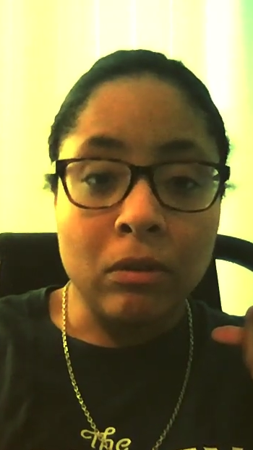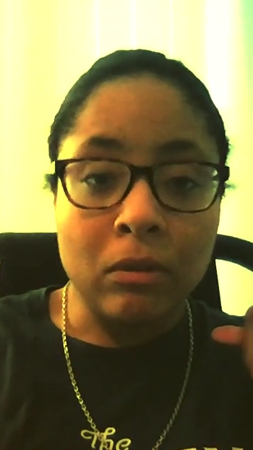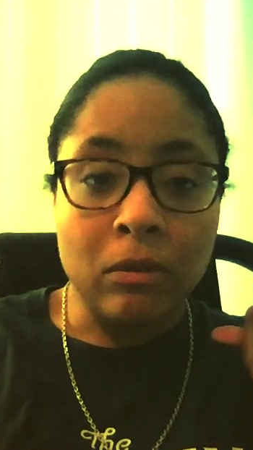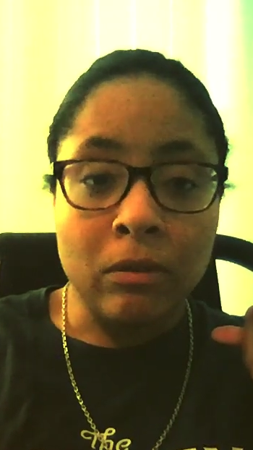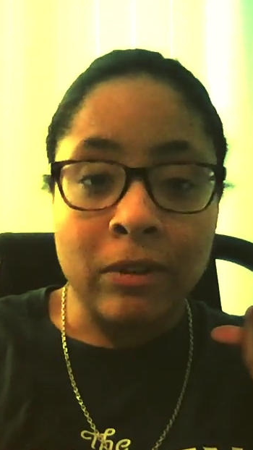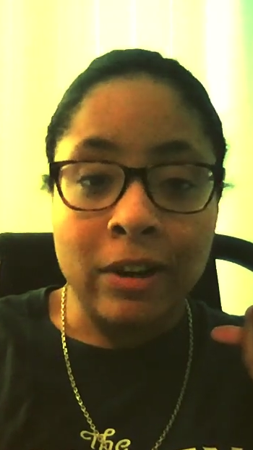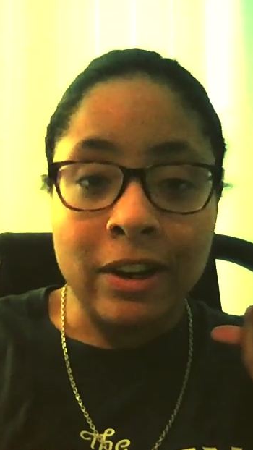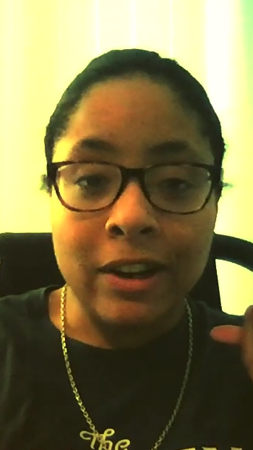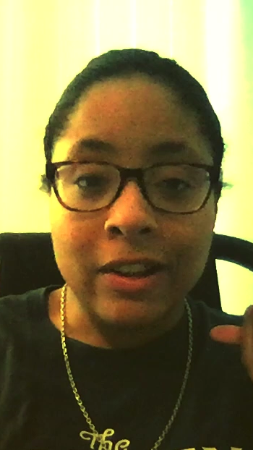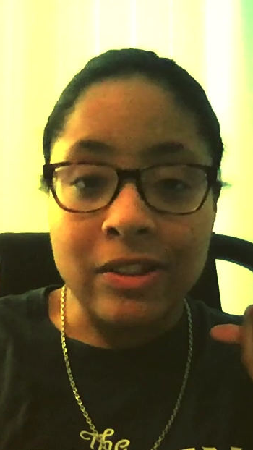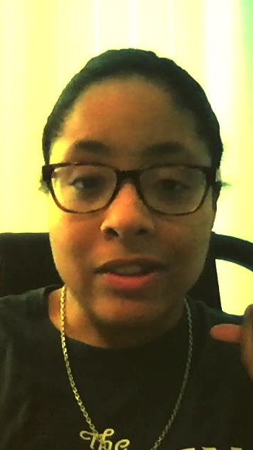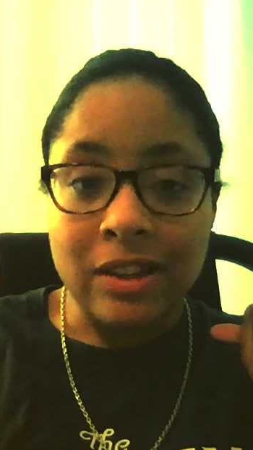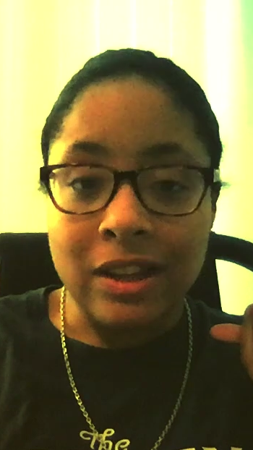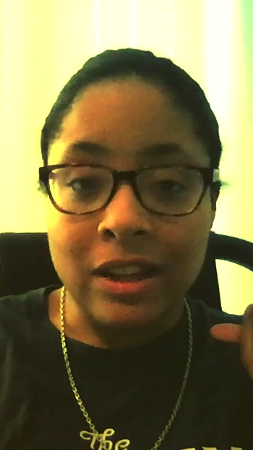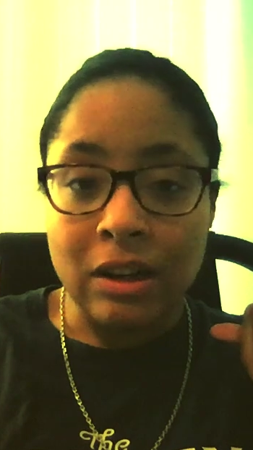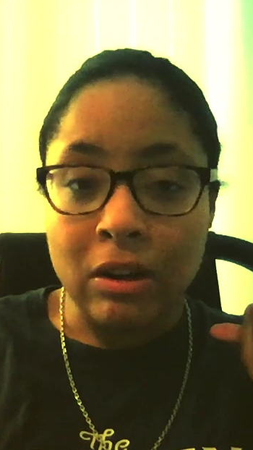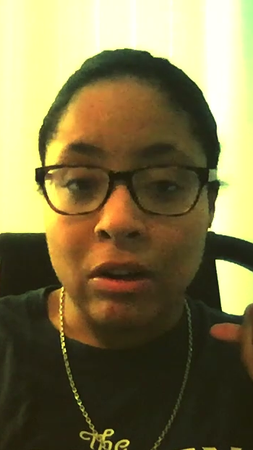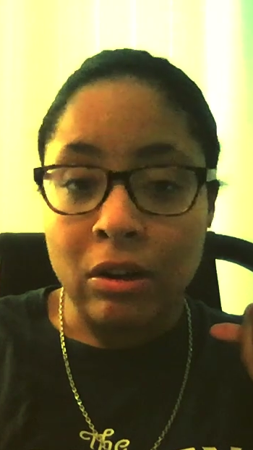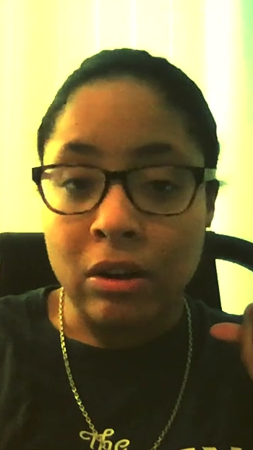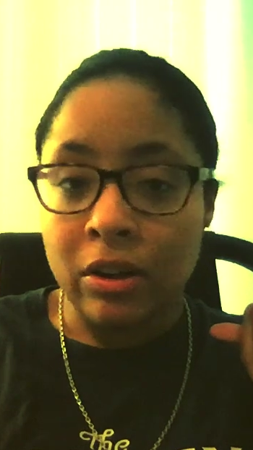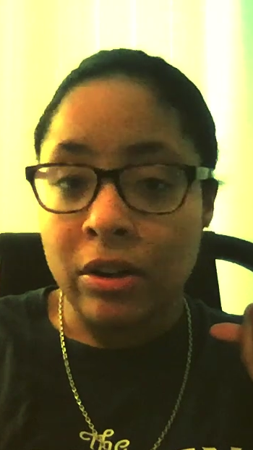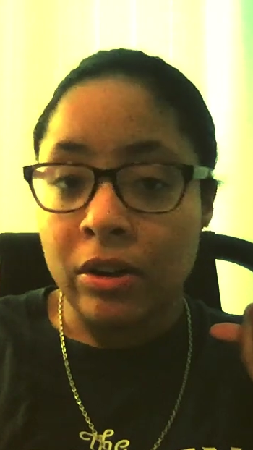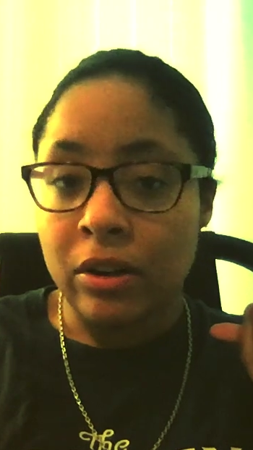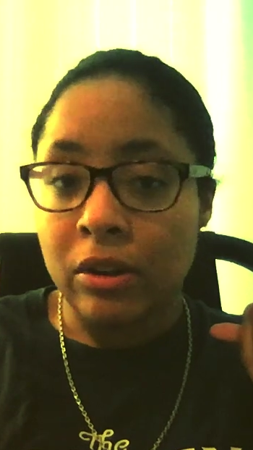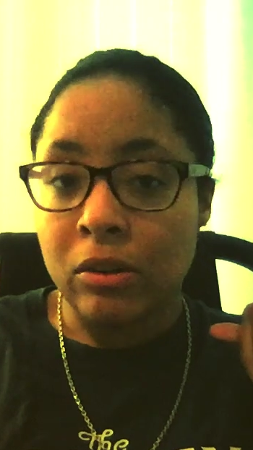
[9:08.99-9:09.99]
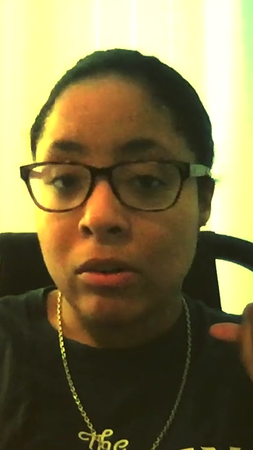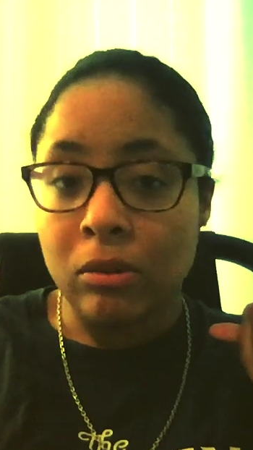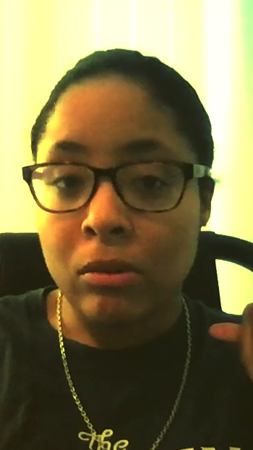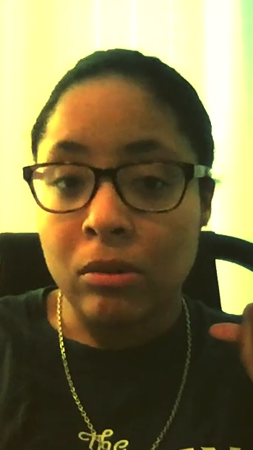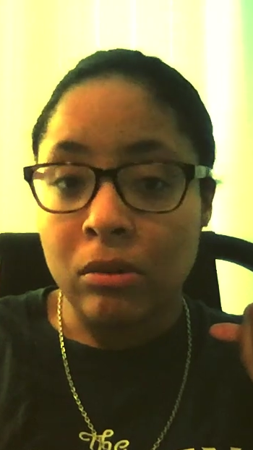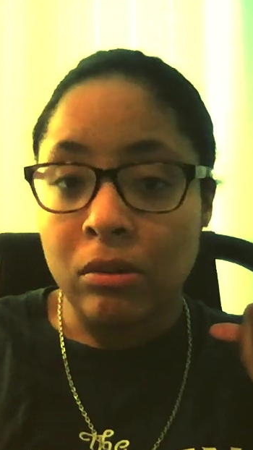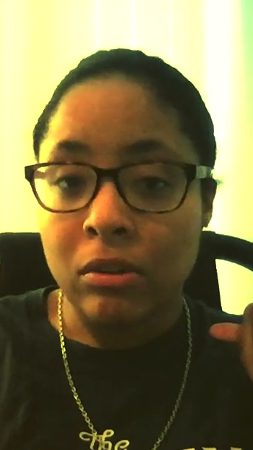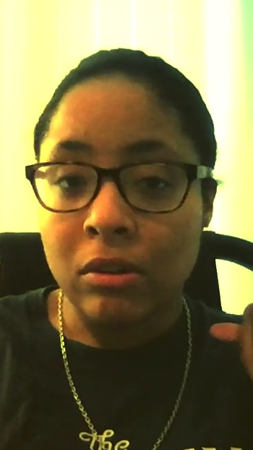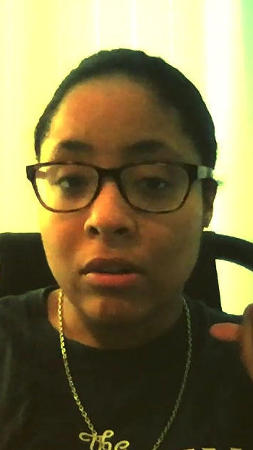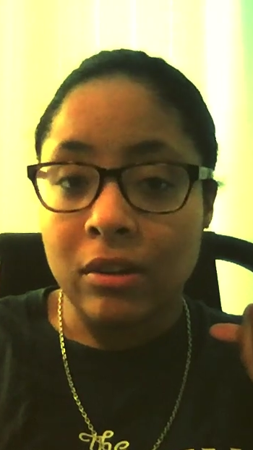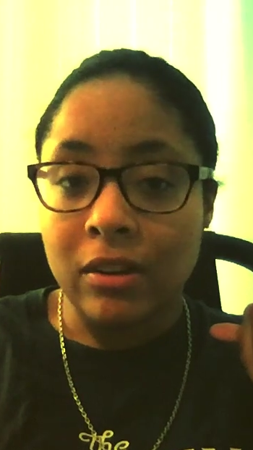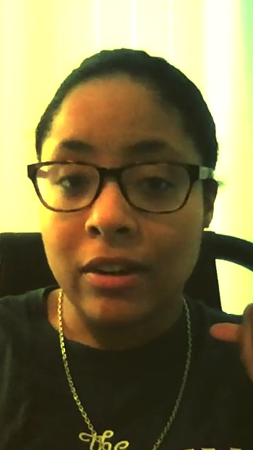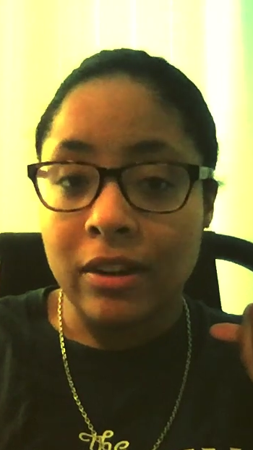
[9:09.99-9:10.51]
write that
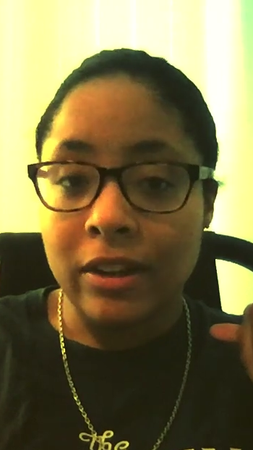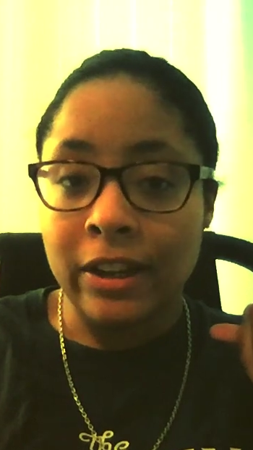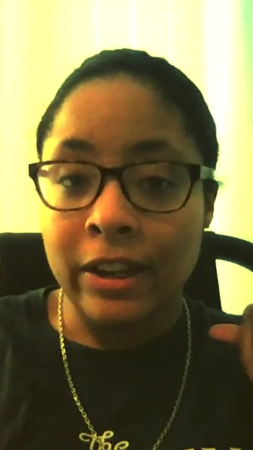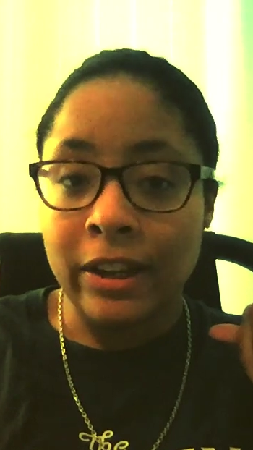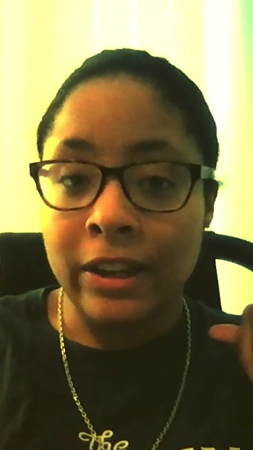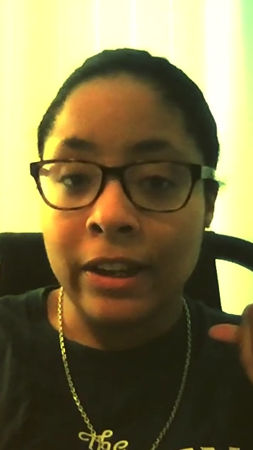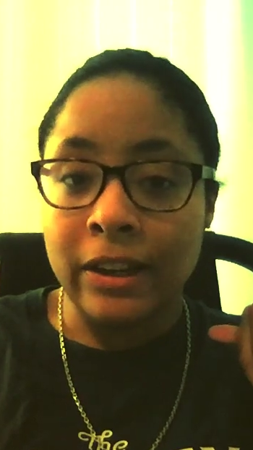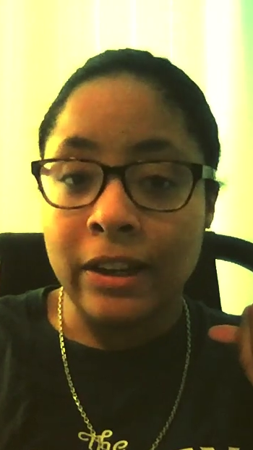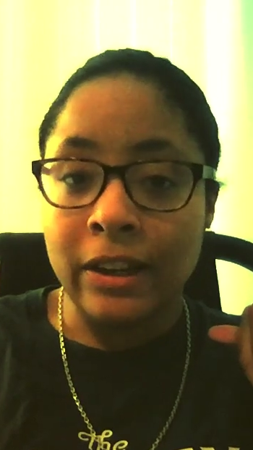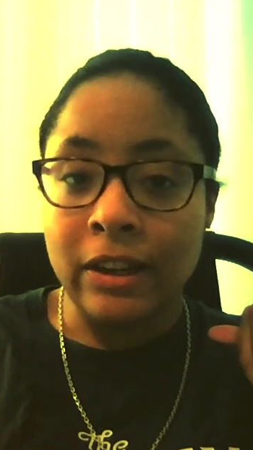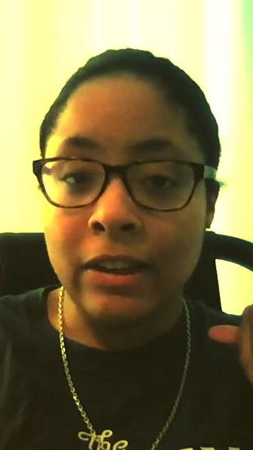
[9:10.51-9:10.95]
article in